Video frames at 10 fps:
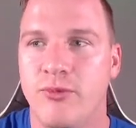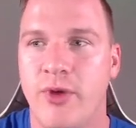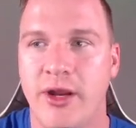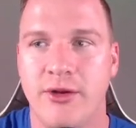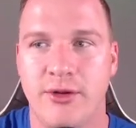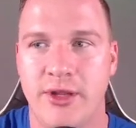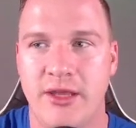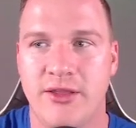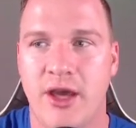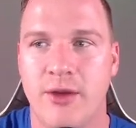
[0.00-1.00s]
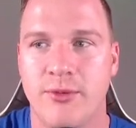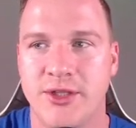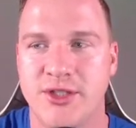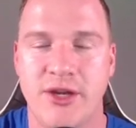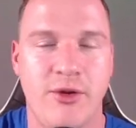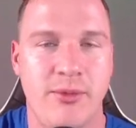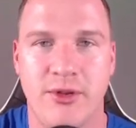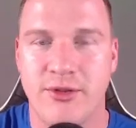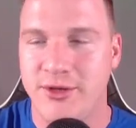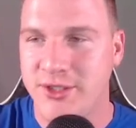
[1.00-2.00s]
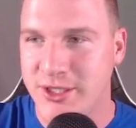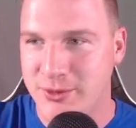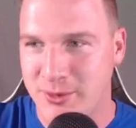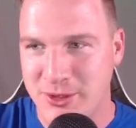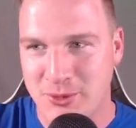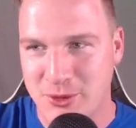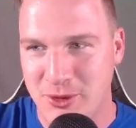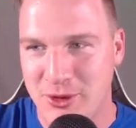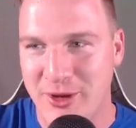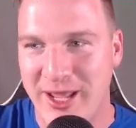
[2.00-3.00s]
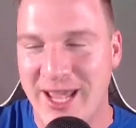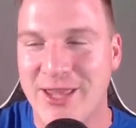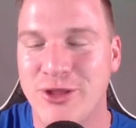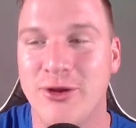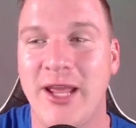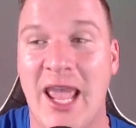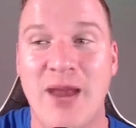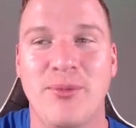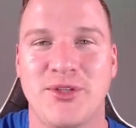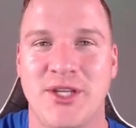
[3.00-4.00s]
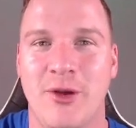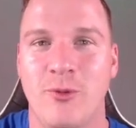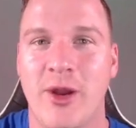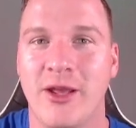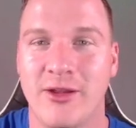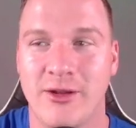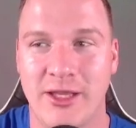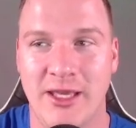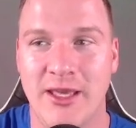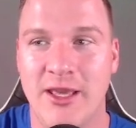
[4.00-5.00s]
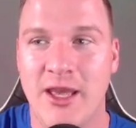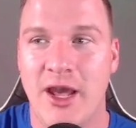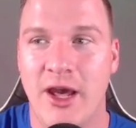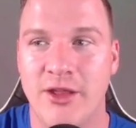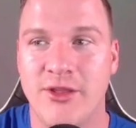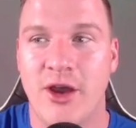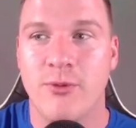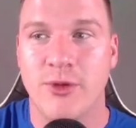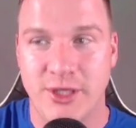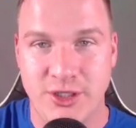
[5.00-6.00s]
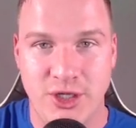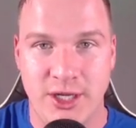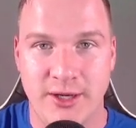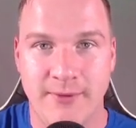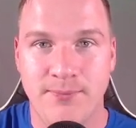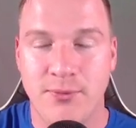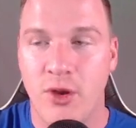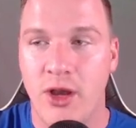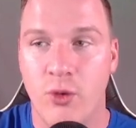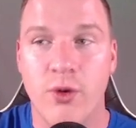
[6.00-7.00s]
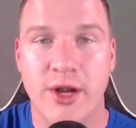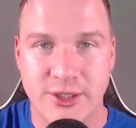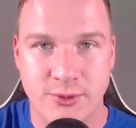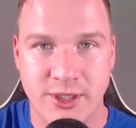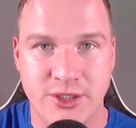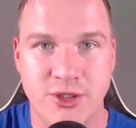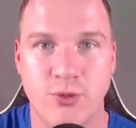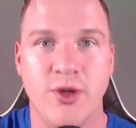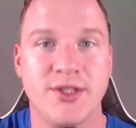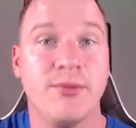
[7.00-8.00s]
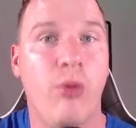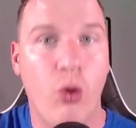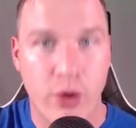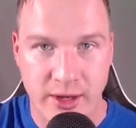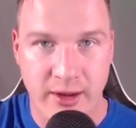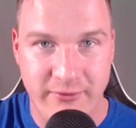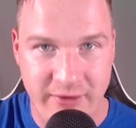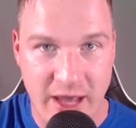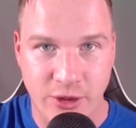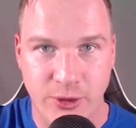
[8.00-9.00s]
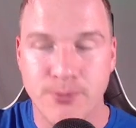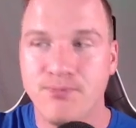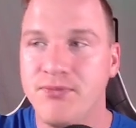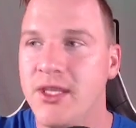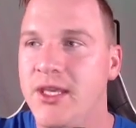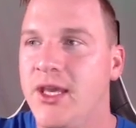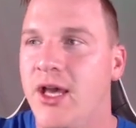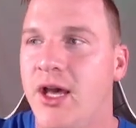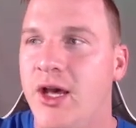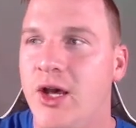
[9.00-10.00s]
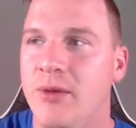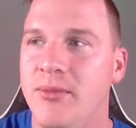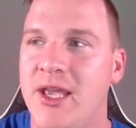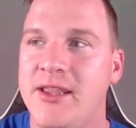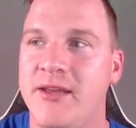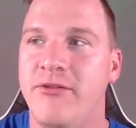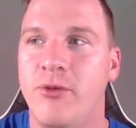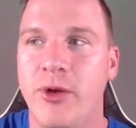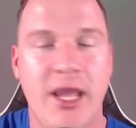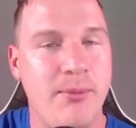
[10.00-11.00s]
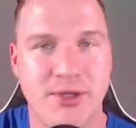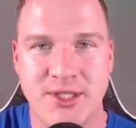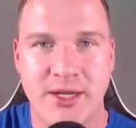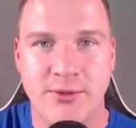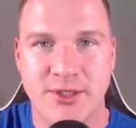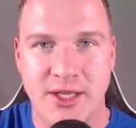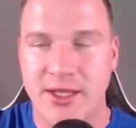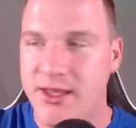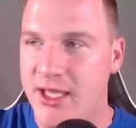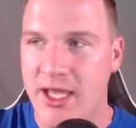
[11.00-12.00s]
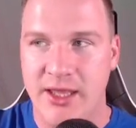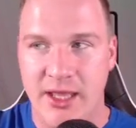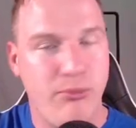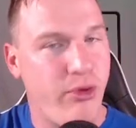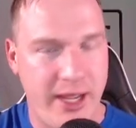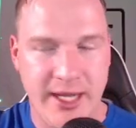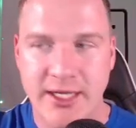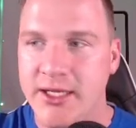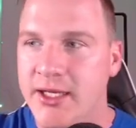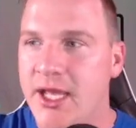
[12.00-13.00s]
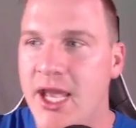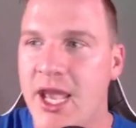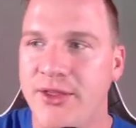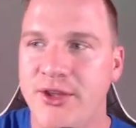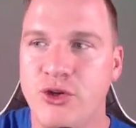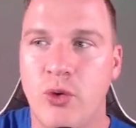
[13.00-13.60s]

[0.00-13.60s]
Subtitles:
regularly thought religion. I know I put 36, but it's supposed to be 38. 38% regularly thought religion, organized religion was important, of value. And then 48% said that they prayed. And then